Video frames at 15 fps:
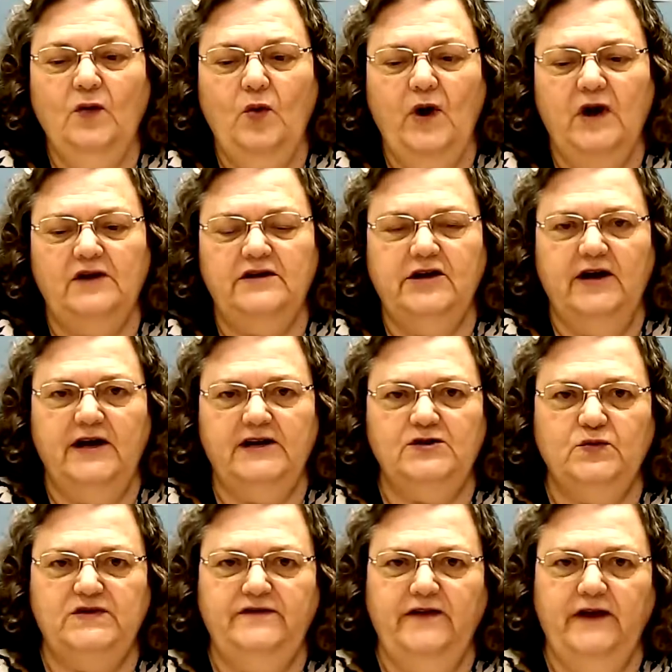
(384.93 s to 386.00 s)
Well, Darius
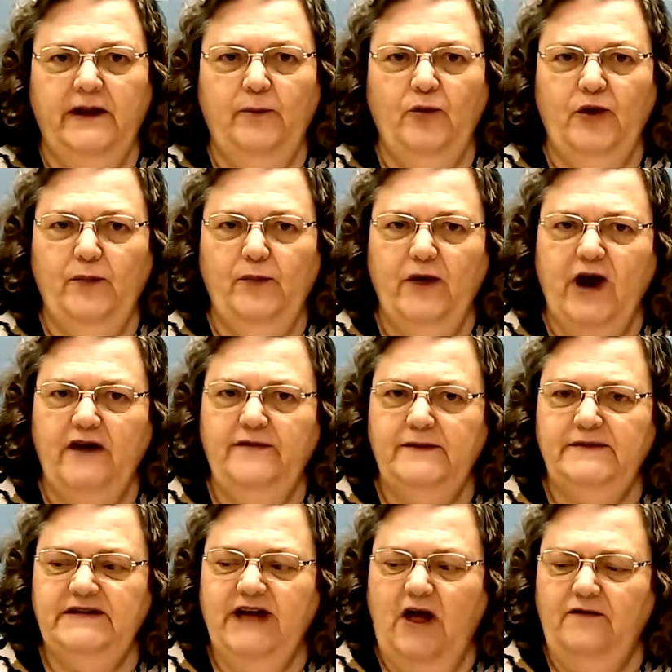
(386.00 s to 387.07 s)
was feeling pretty proud of
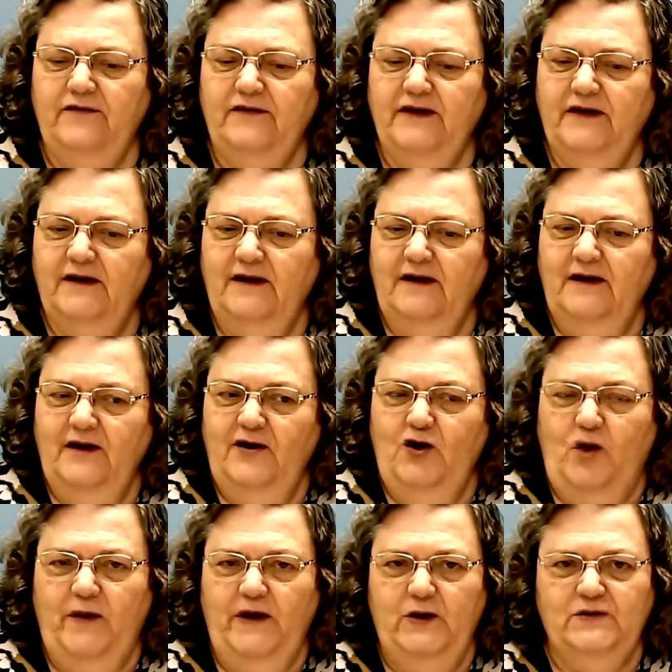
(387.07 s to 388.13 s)
himself.
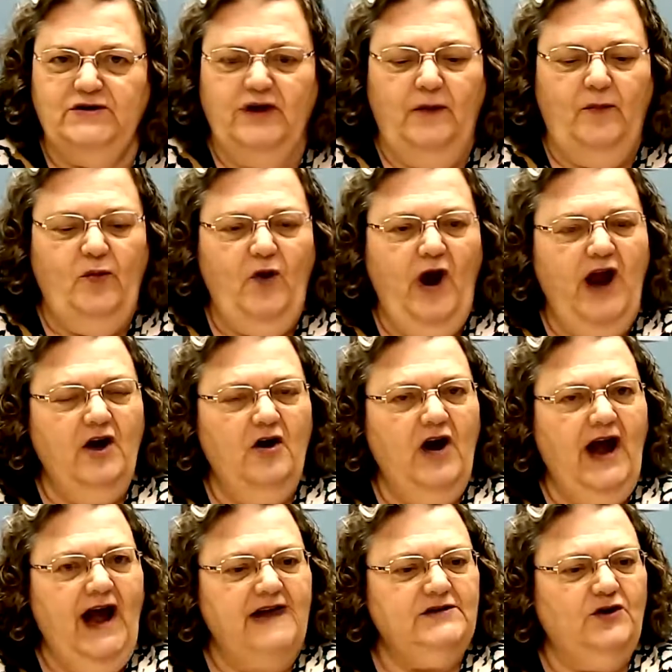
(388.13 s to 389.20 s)
Nobody was going to pray or
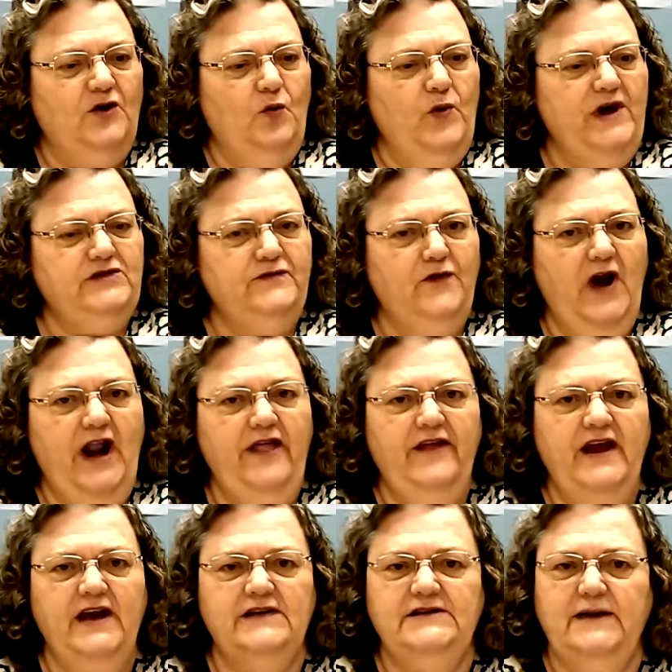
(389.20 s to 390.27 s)
ask or wish for
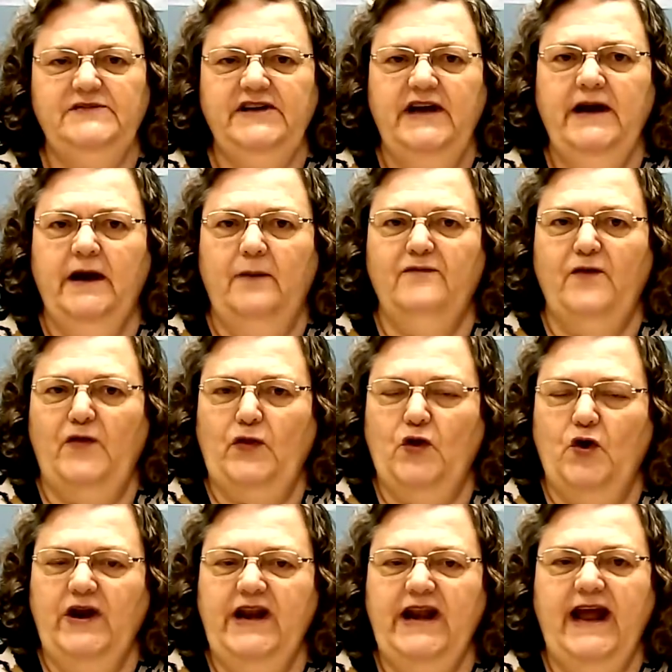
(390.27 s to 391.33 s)
anything except to him for
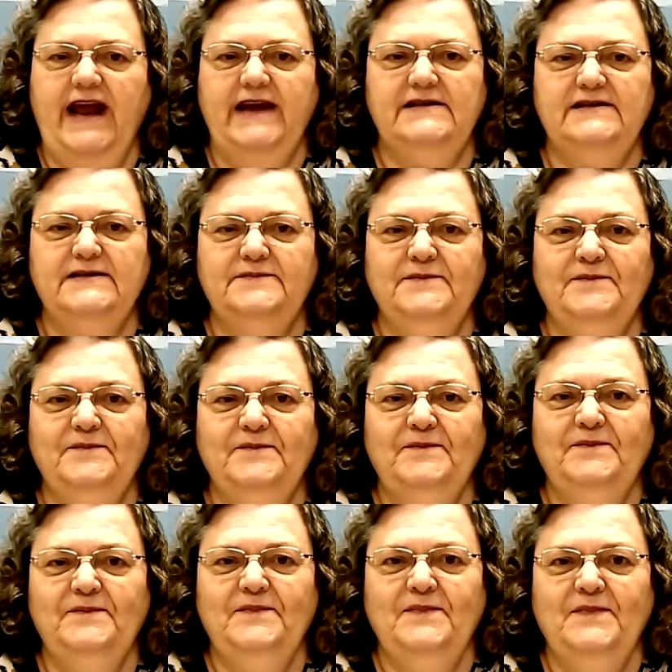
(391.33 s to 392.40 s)
30 days.
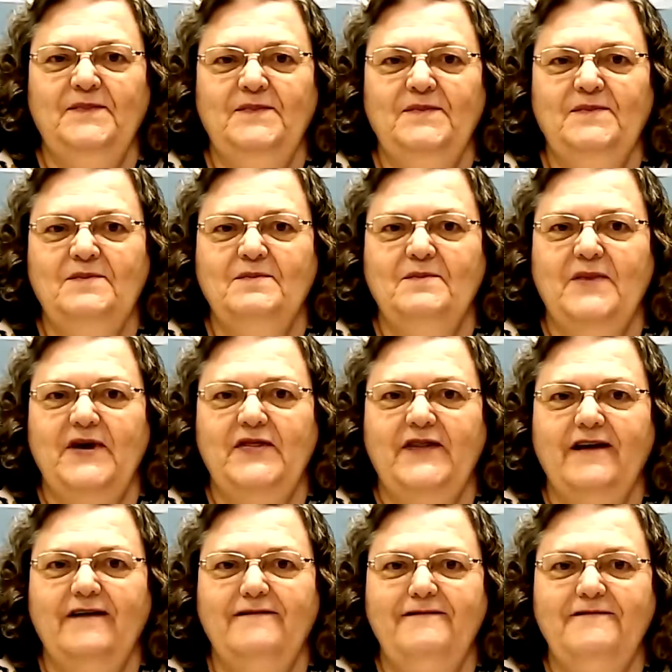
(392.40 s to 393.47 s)
But the
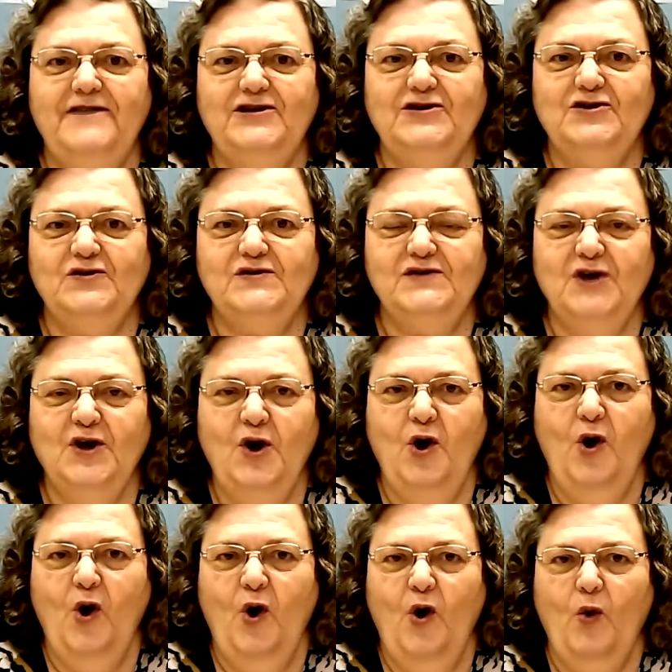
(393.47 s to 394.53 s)
officials
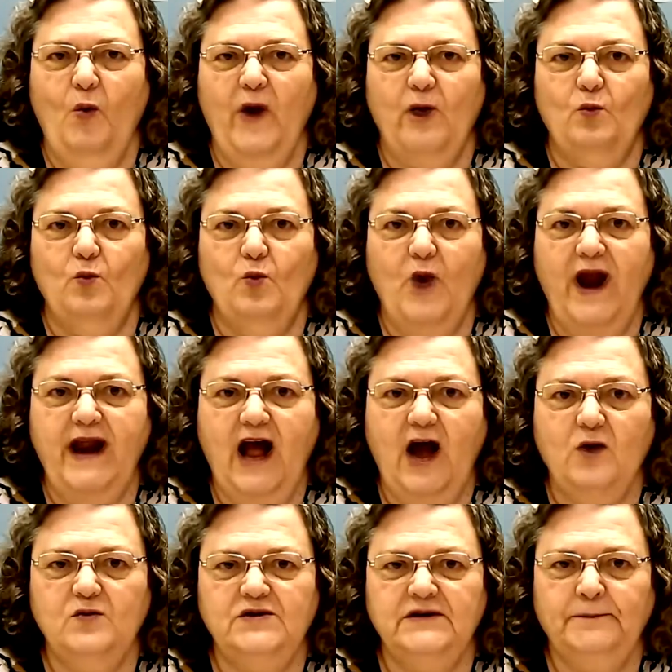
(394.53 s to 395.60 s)
went right
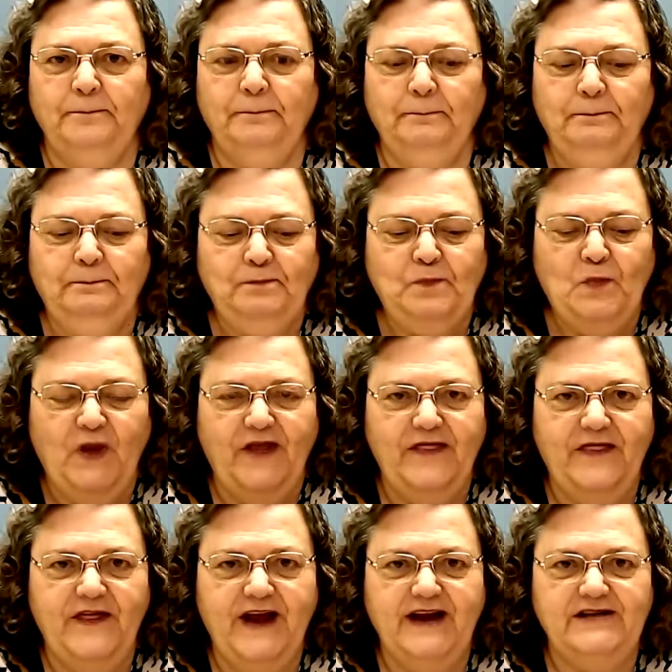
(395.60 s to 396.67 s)
out and
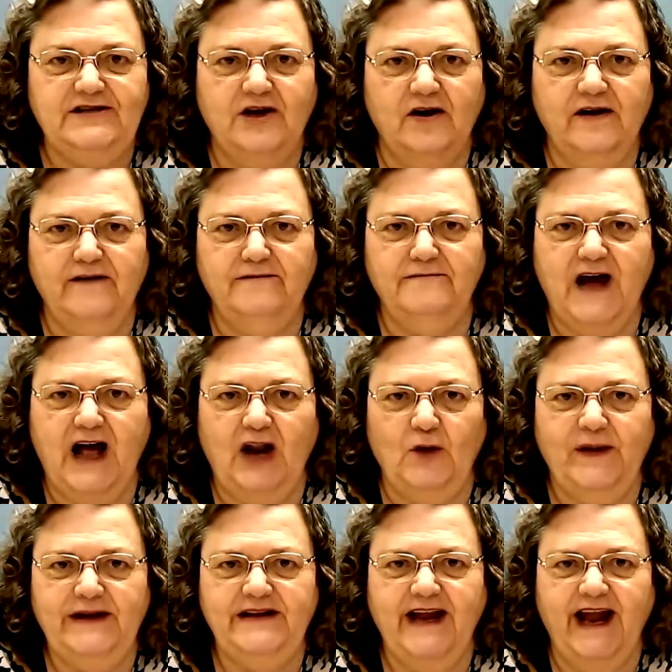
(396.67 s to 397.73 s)
they started
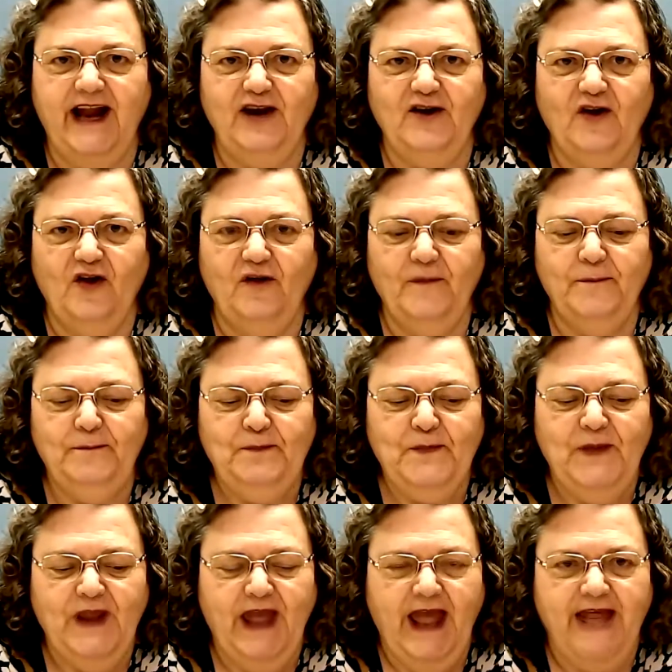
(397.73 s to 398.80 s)
following Daniel
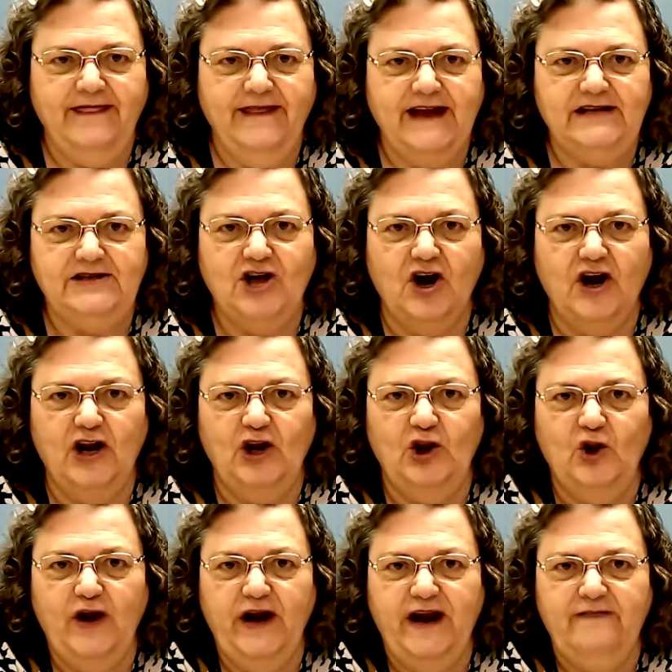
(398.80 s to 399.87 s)
and they started
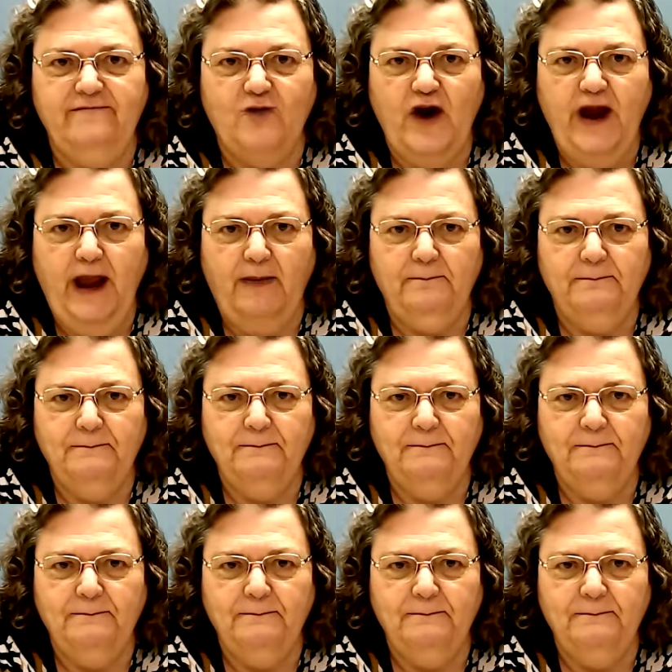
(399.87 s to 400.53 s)
looking for him.